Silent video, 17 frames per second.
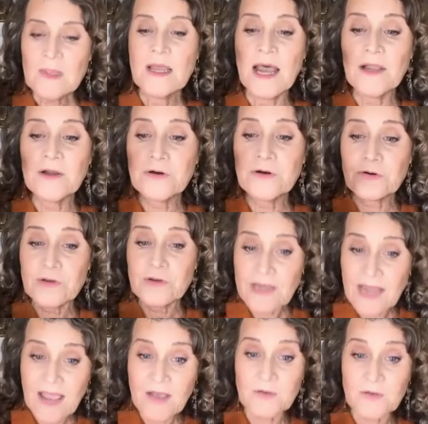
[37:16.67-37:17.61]
I heard,
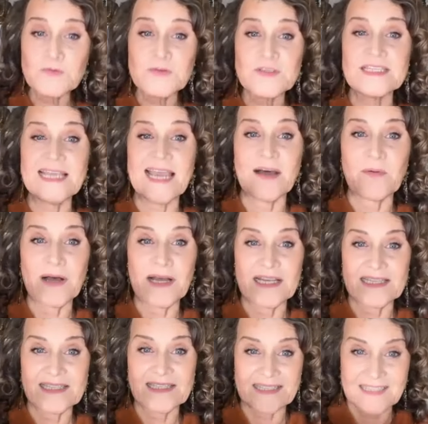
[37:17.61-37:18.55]
now you see how
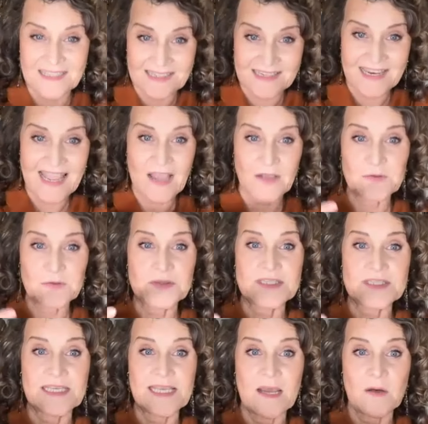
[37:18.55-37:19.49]
I see, now you
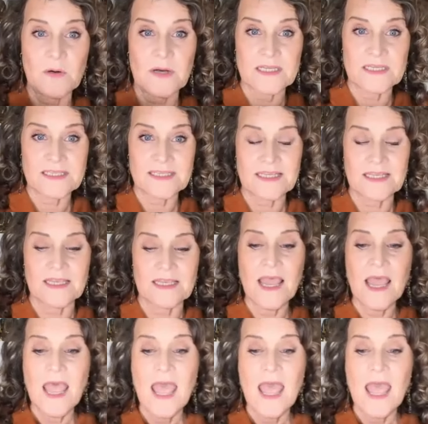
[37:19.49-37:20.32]
see how I see.